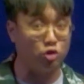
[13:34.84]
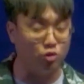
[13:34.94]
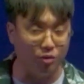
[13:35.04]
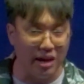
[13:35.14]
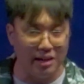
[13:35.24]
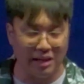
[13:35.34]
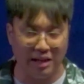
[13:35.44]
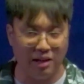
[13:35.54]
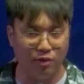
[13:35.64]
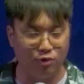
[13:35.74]
great, and I
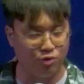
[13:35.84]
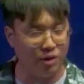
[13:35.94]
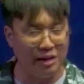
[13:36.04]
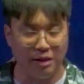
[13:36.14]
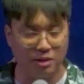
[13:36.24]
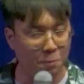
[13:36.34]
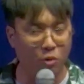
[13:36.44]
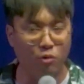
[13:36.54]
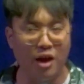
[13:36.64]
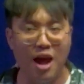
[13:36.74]
love trainings and
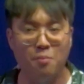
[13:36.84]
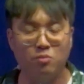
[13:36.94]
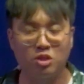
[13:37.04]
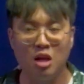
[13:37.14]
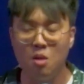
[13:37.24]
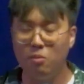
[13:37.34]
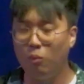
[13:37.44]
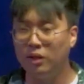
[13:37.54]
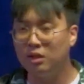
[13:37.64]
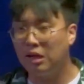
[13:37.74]
programs. But
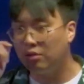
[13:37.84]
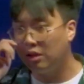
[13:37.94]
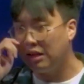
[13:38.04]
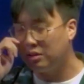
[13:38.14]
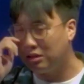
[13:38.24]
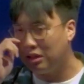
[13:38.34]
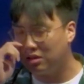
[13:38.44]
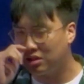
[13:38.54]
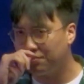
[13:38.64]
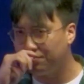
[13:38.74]
one thing I realized is
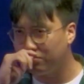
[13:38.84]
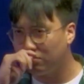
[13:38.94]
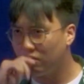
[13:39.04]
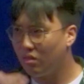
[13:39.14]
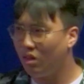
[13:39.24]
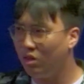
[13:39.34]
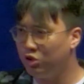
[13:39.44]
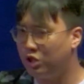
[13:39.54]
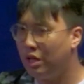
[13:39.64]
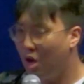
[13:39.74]
this. You see,